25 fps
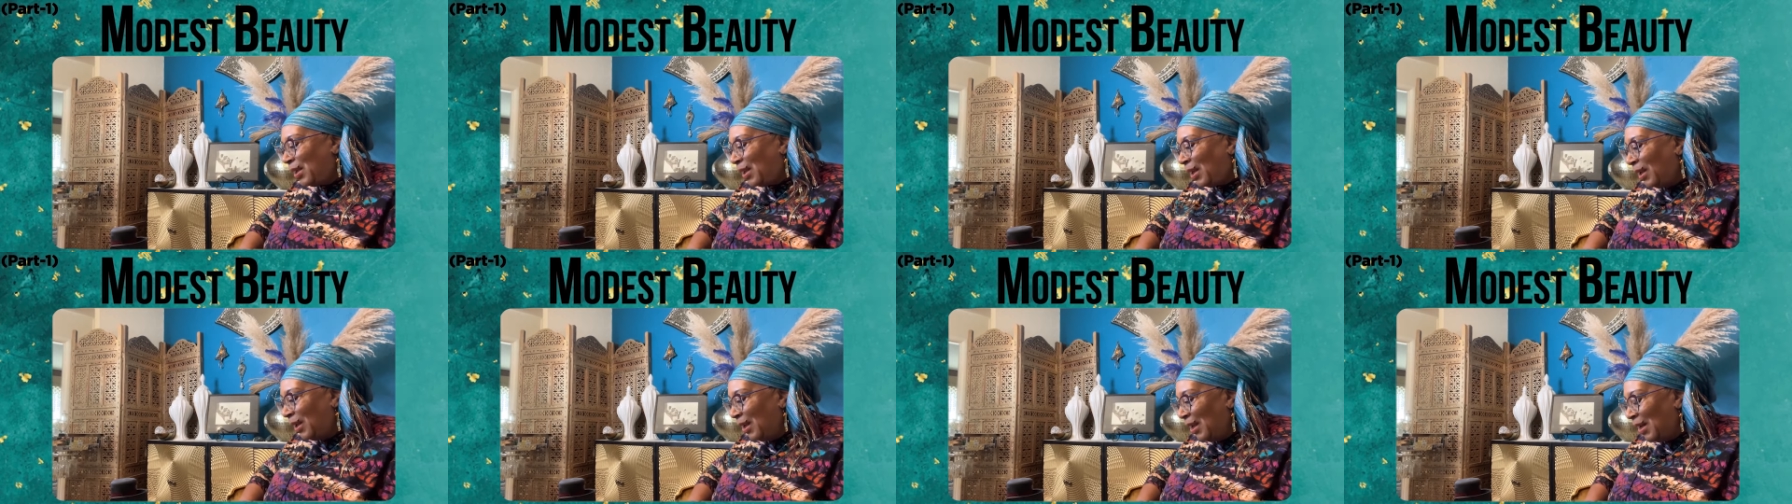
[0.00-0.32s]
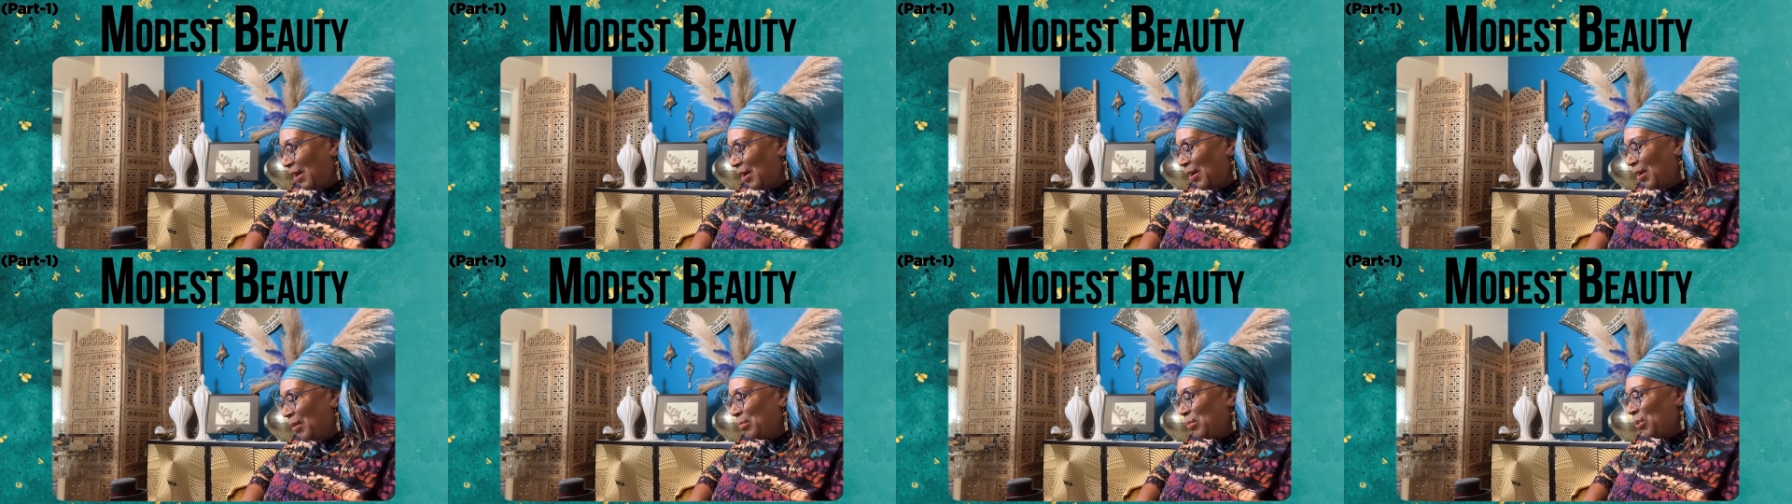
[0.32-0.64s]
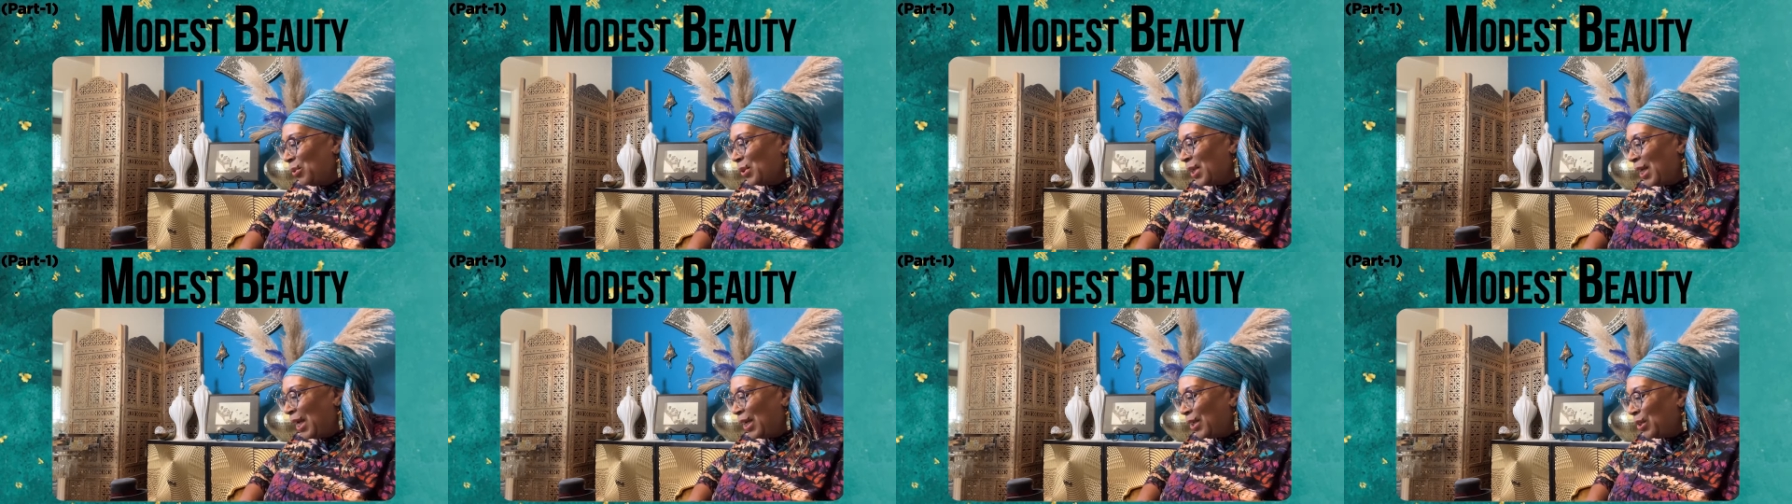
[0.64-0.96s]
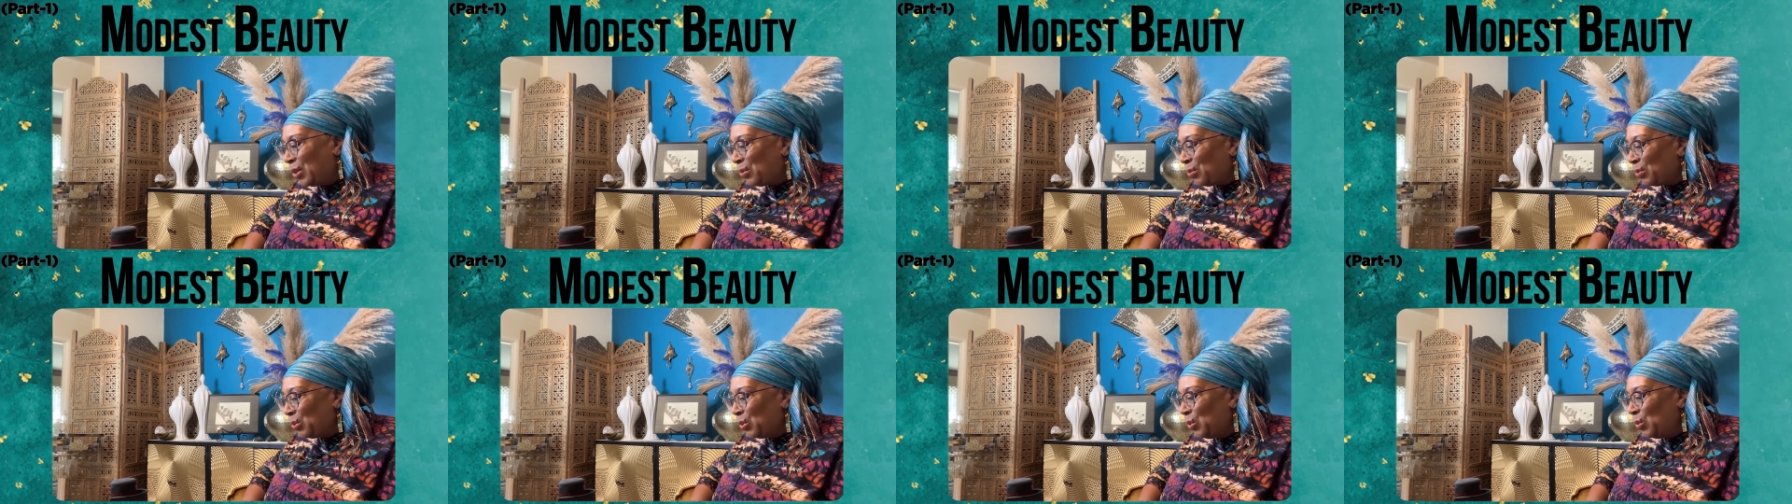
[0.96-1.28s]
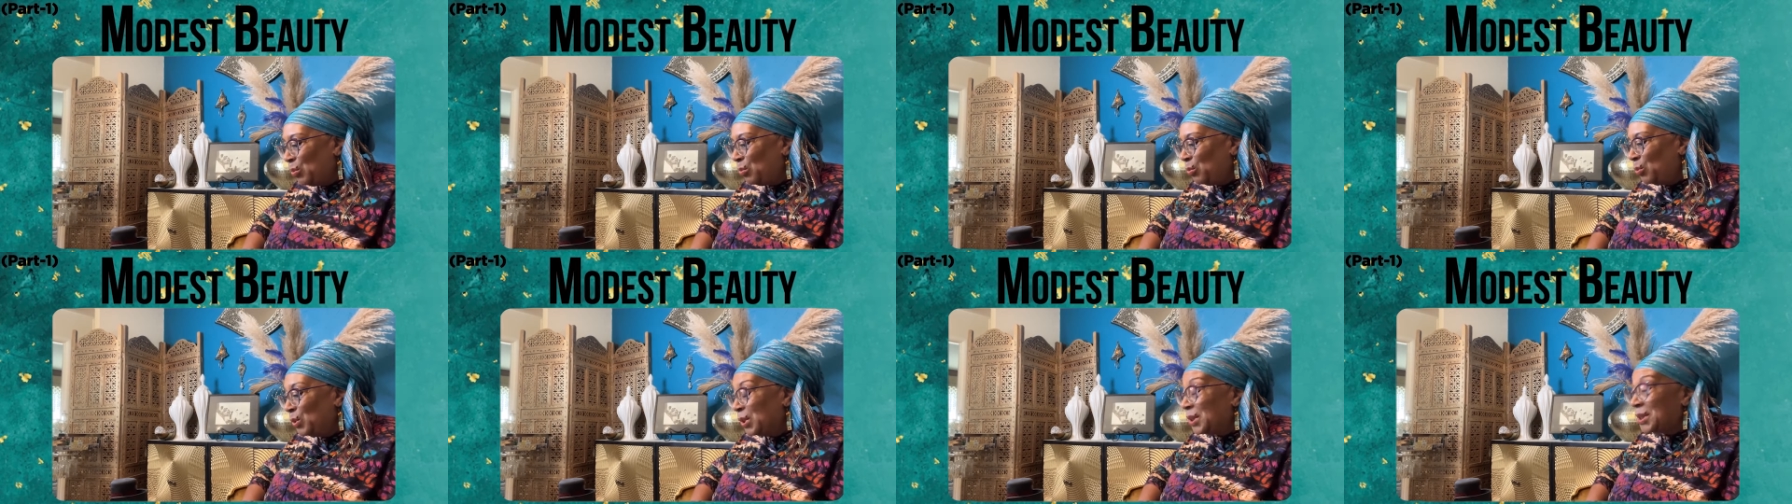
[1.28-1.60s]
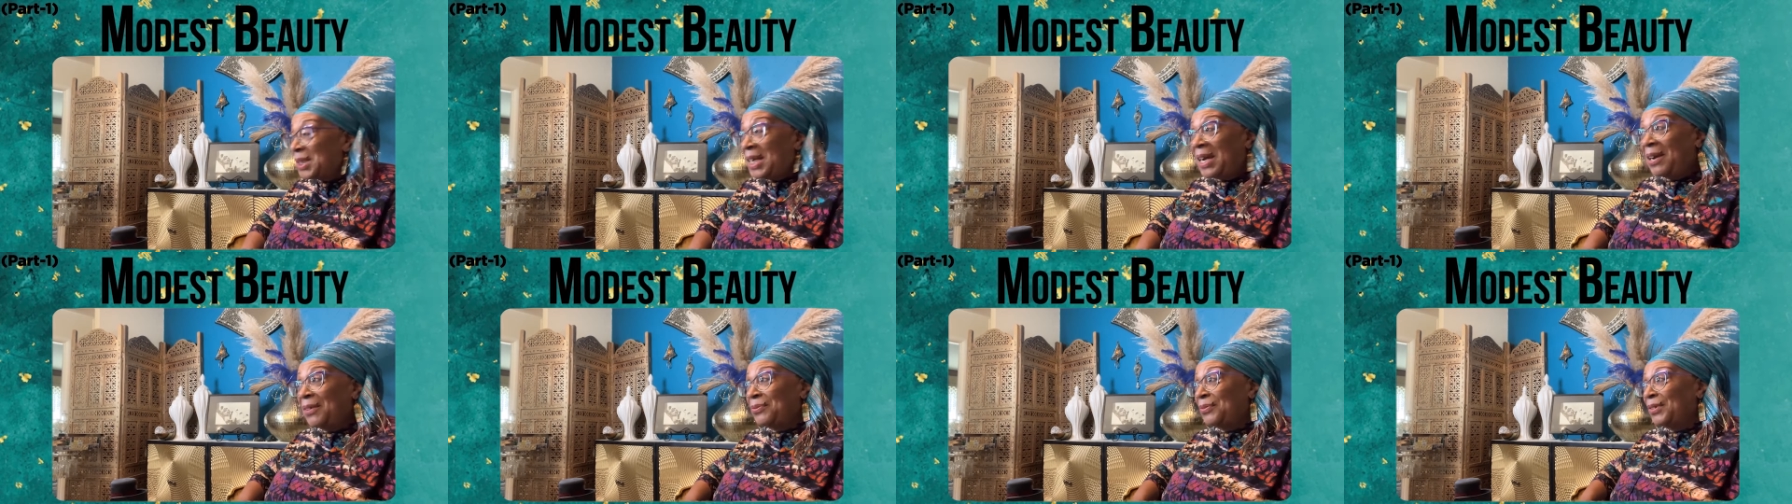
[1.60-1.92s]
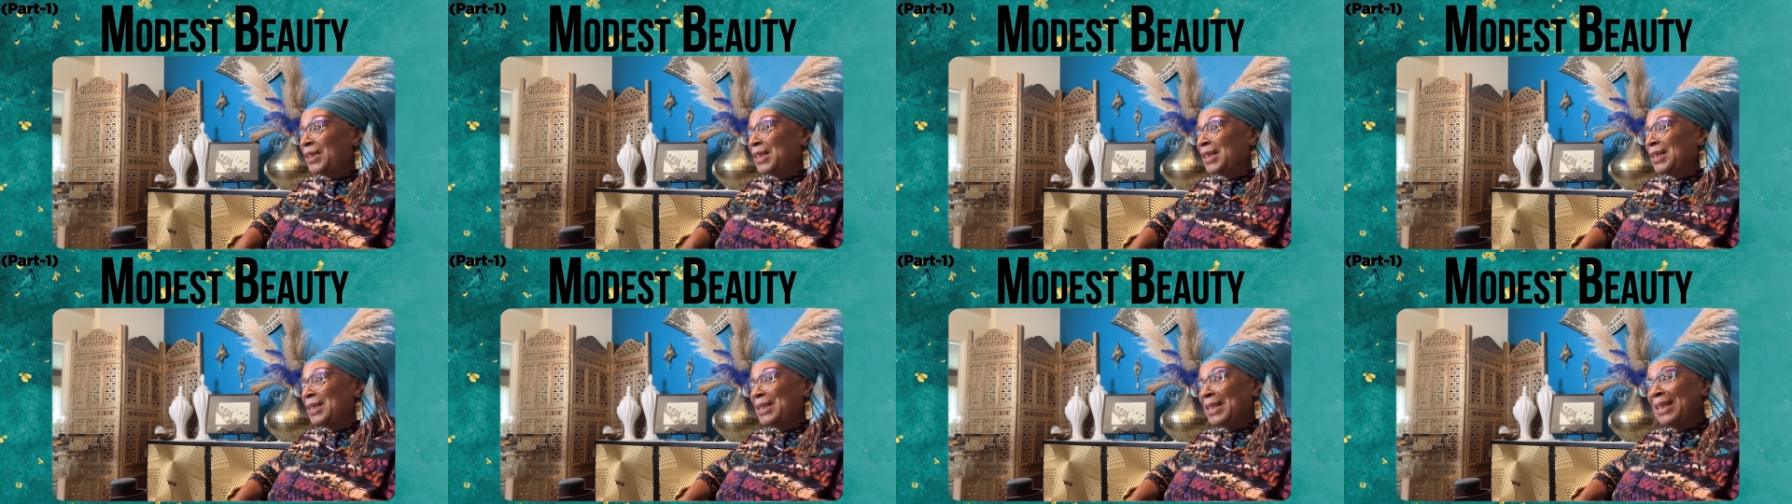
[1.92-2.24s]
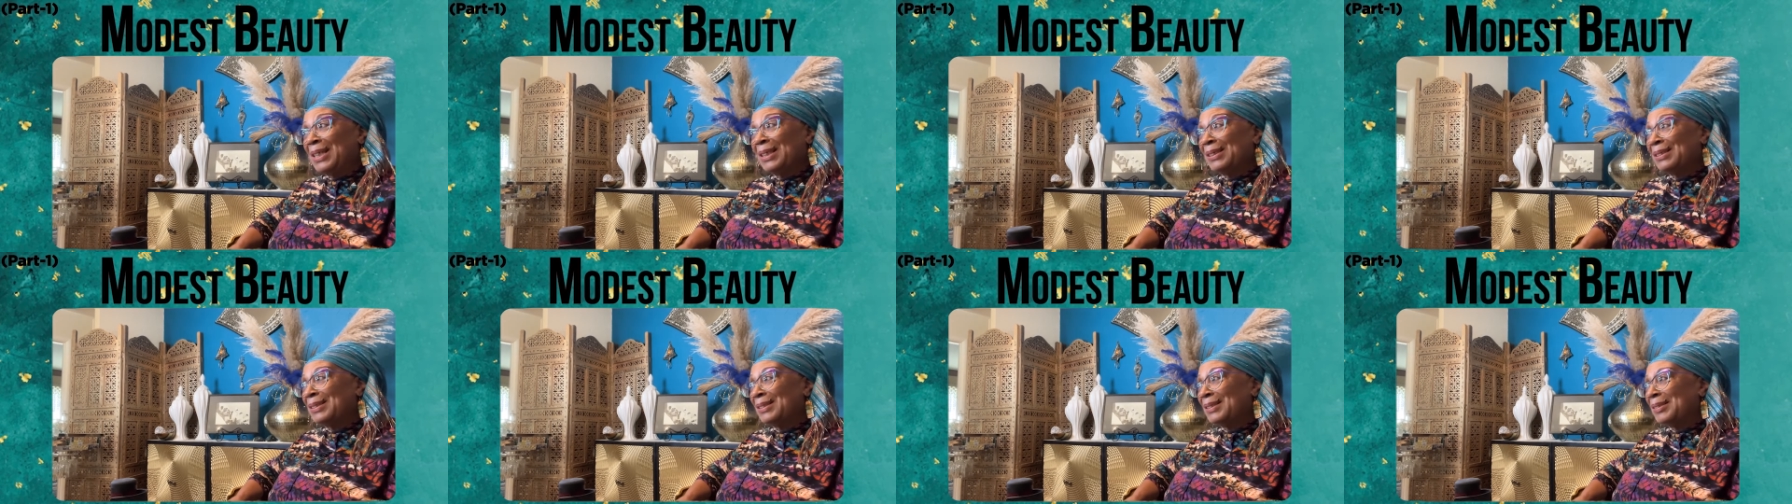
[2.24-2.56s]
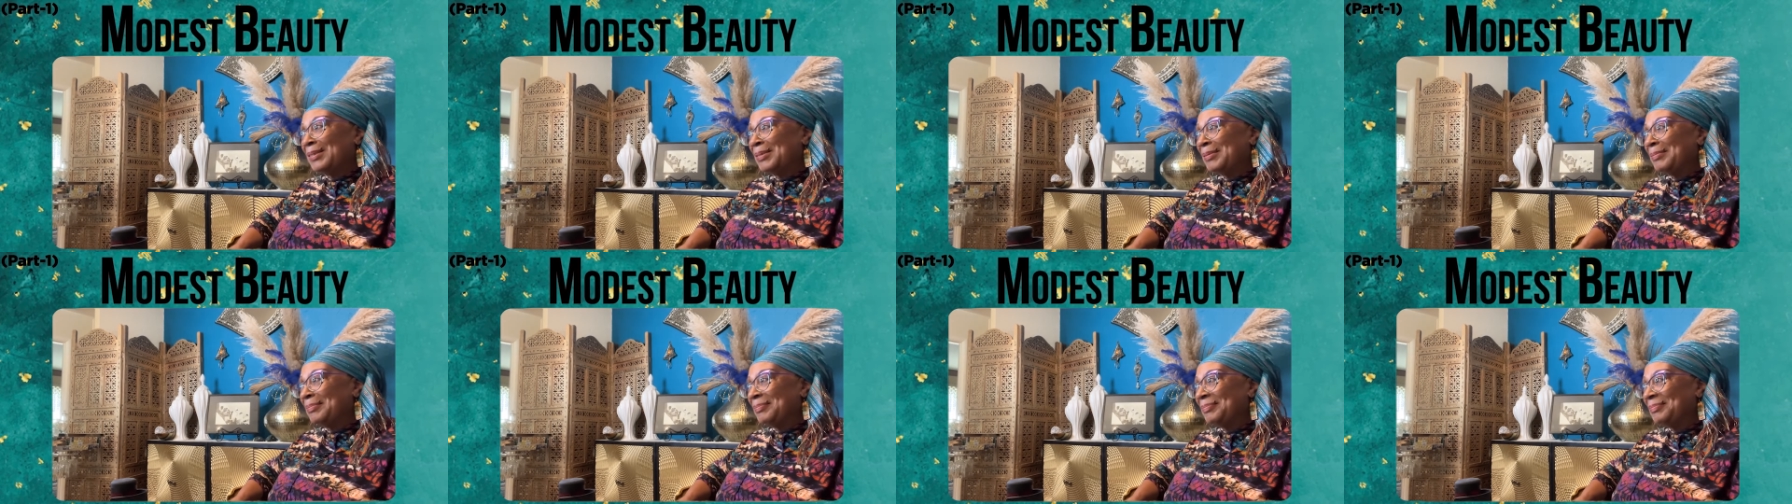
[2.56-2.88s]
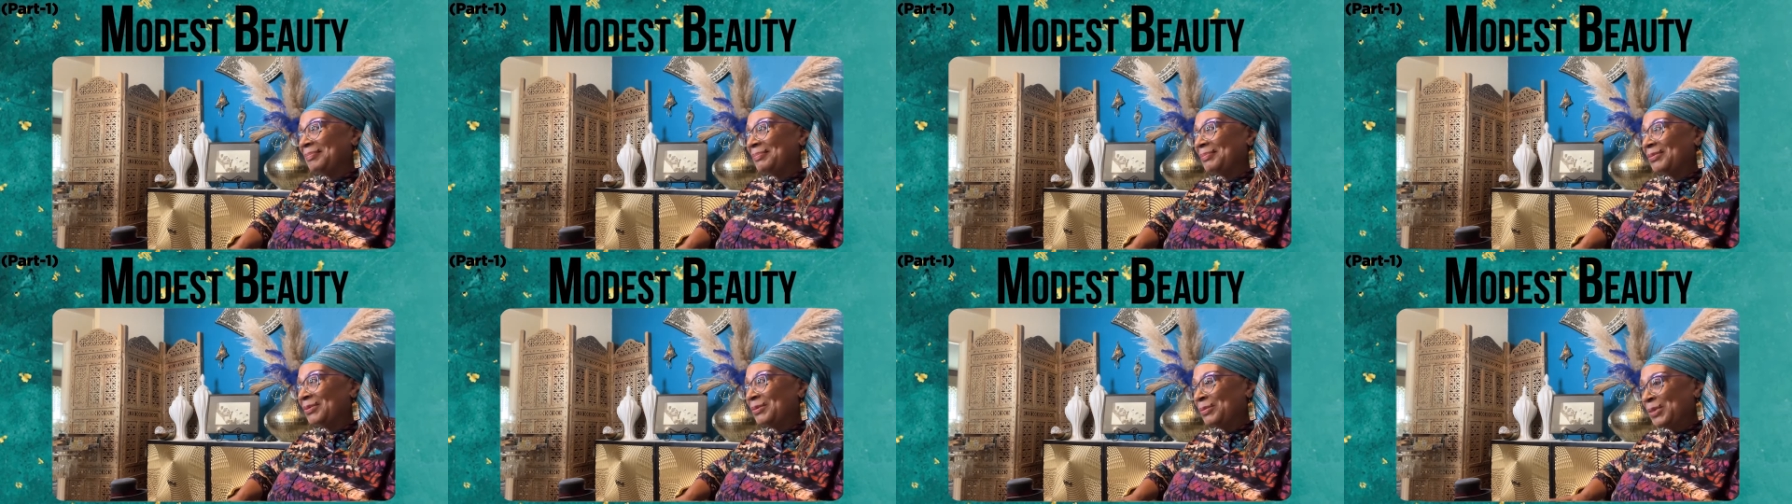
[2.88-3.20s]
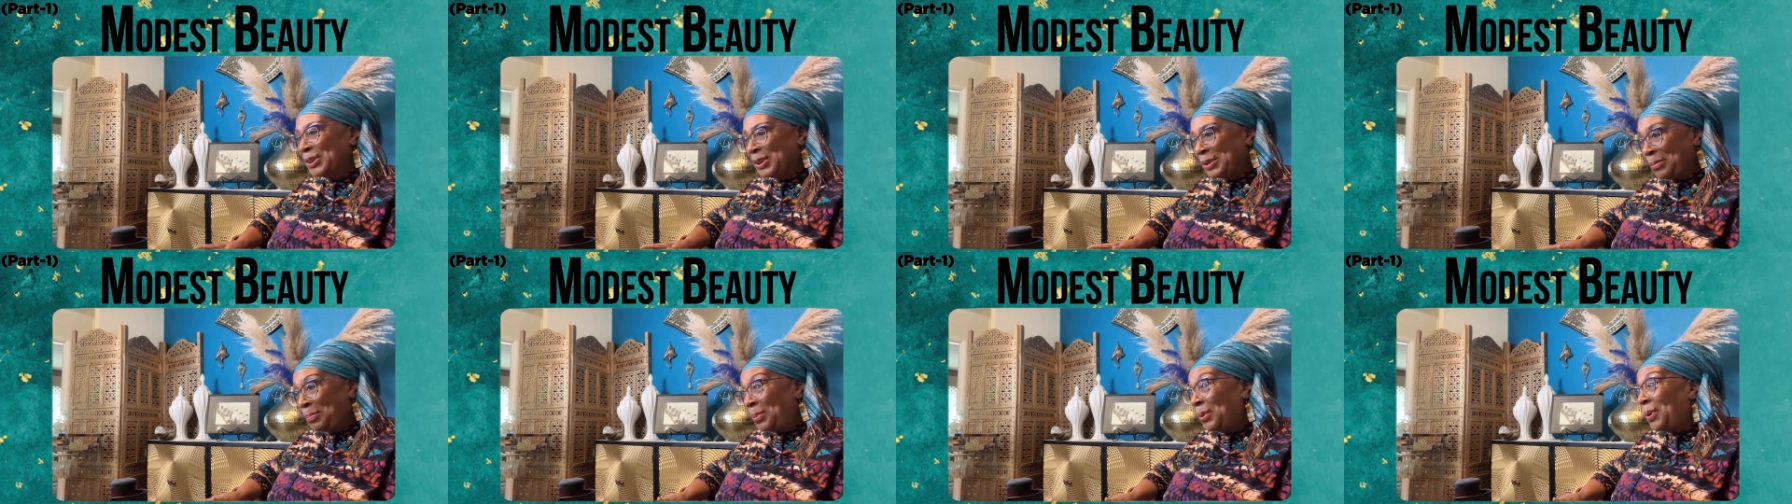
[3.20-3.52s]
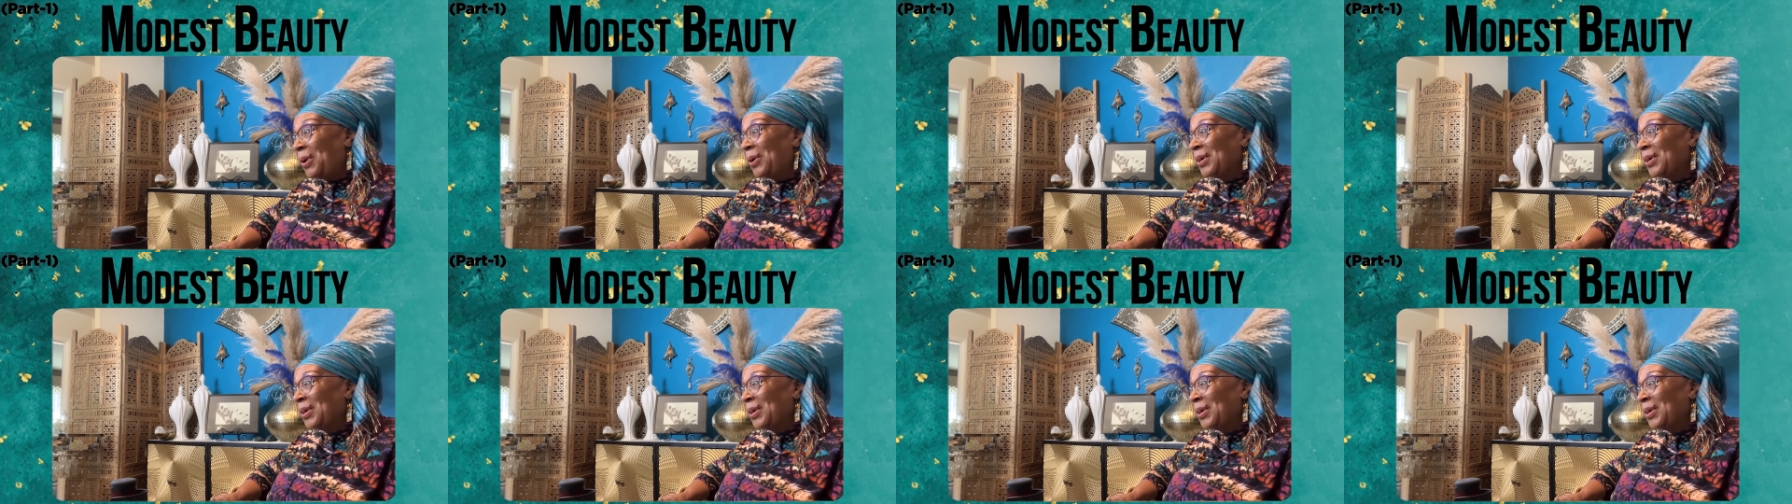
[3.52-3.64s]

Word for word: club or that group was African dancing was a mm.